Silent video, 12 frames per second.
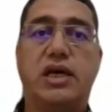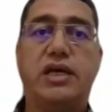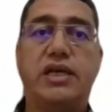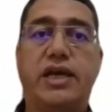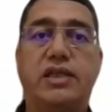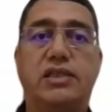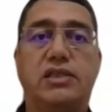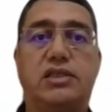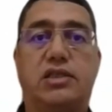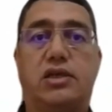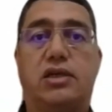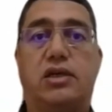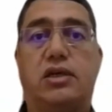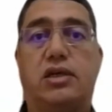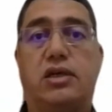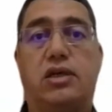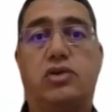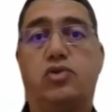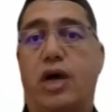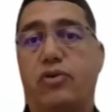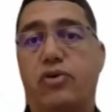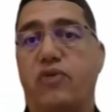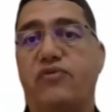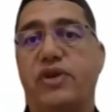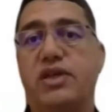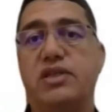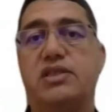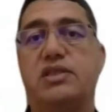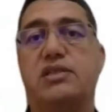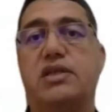yet to our conference,